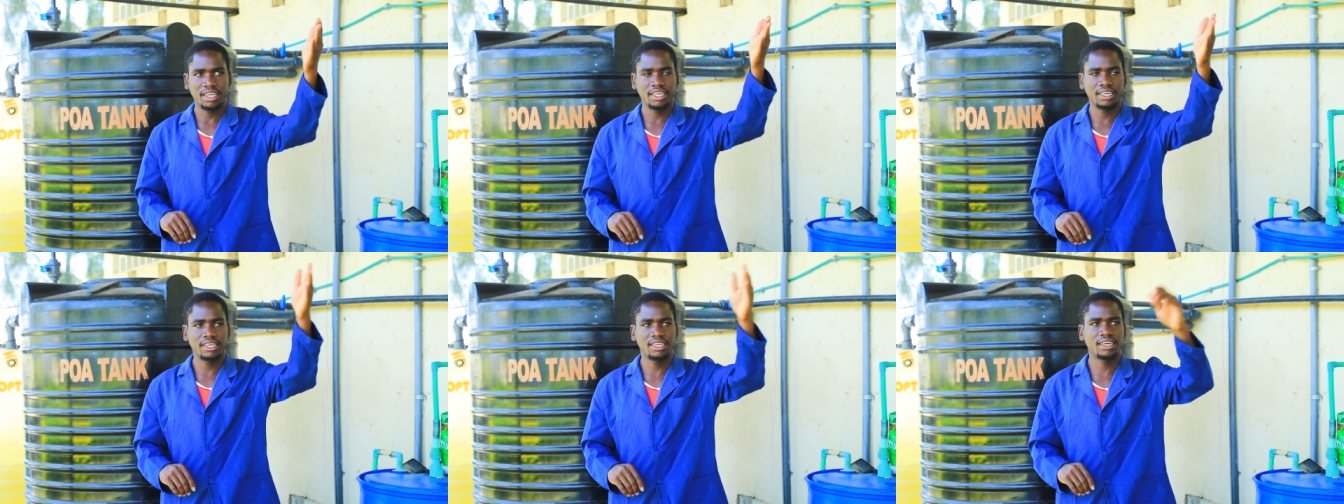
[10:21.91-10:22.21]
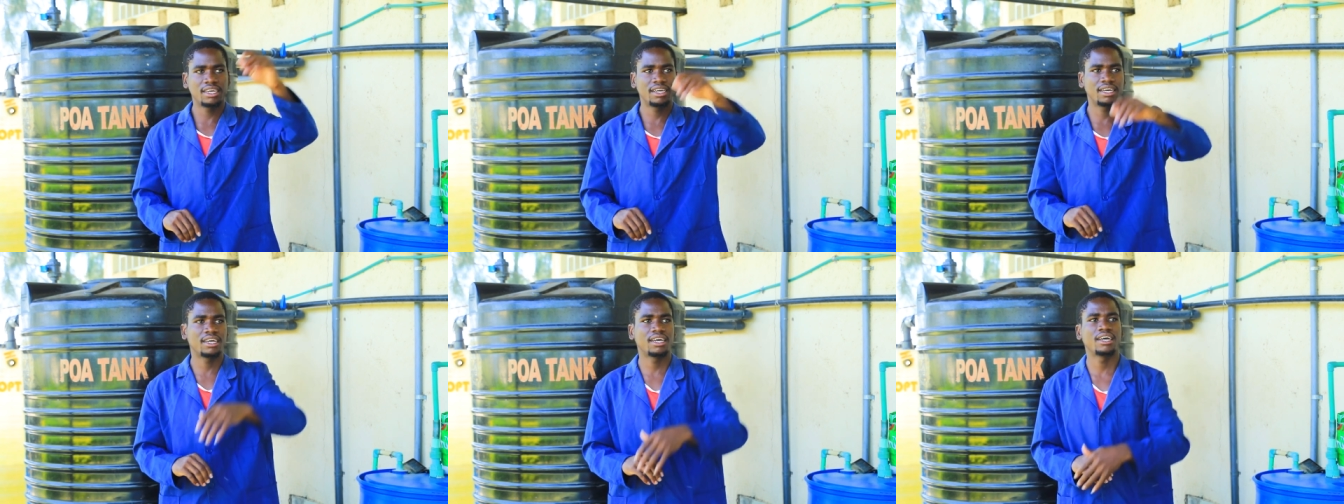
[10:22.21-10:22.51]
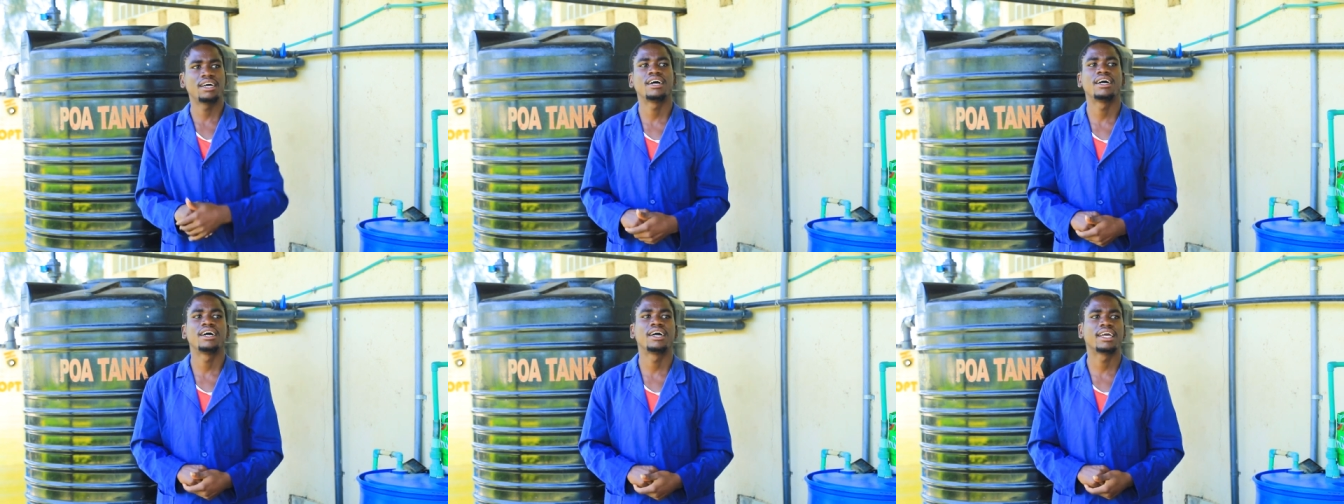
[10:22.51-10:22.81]
in
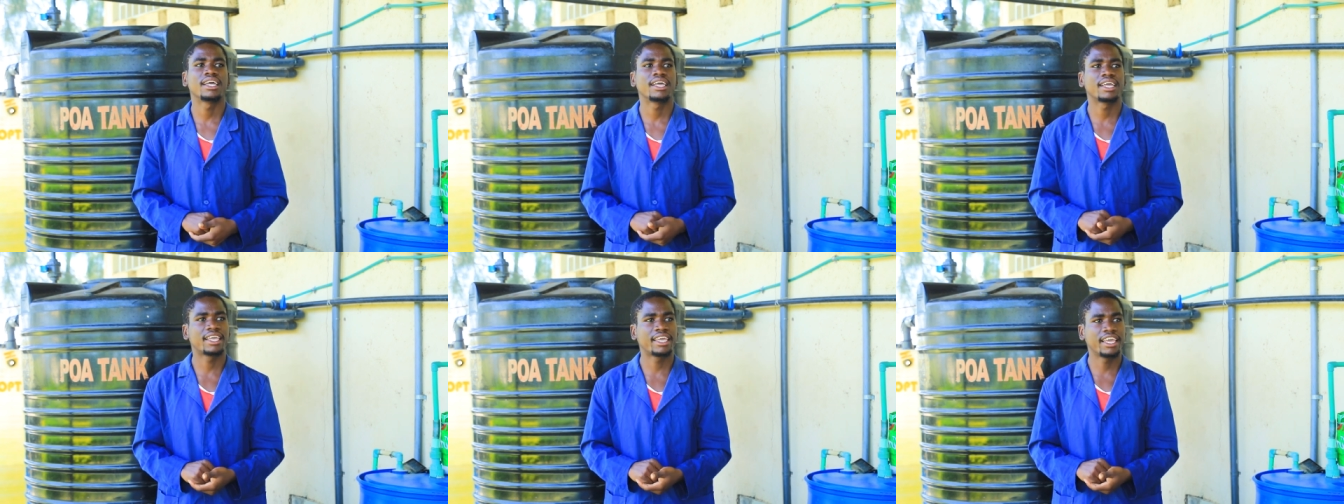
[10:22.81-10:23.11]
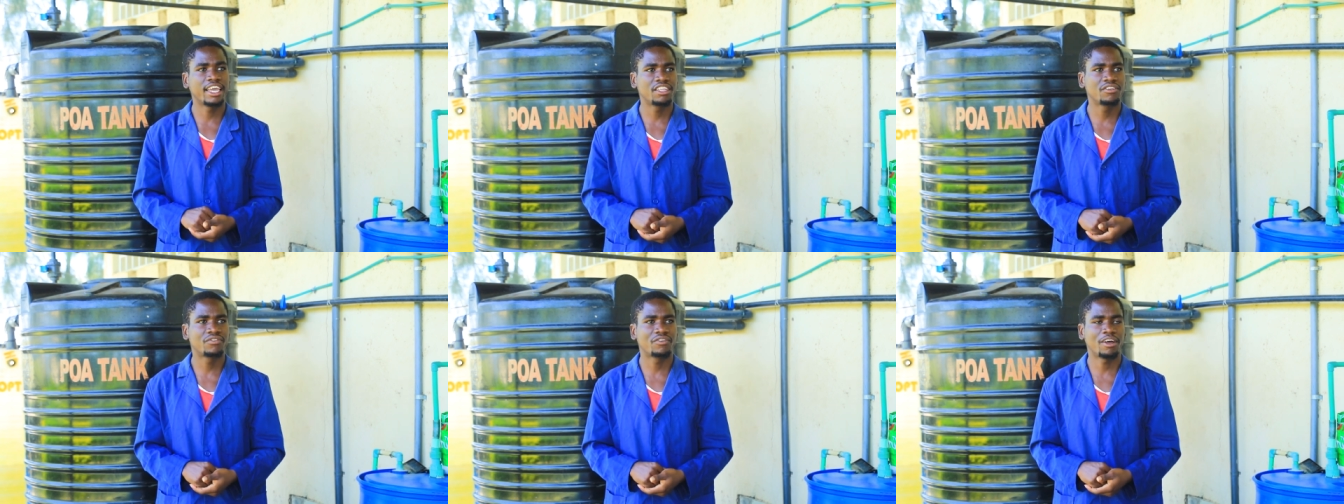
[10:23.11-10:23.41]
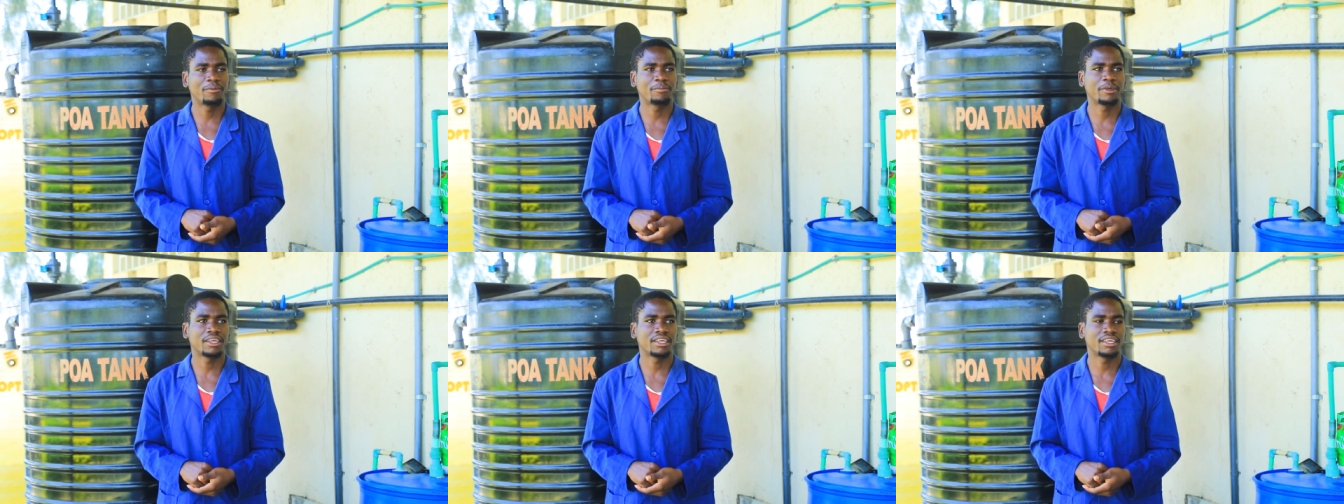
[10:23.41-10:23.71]
cage
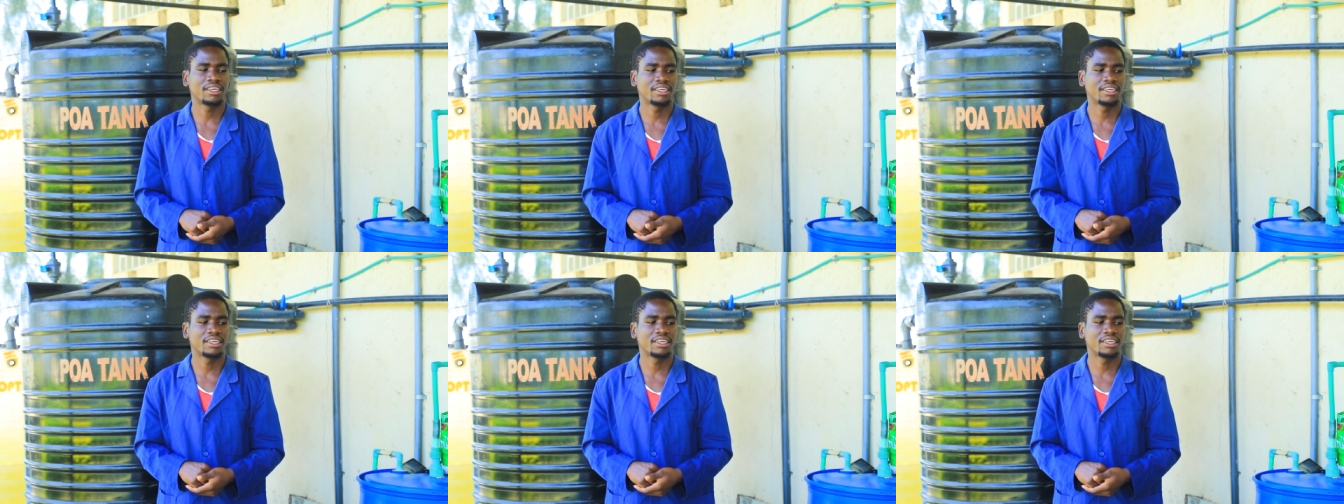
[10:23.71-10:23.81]
farming.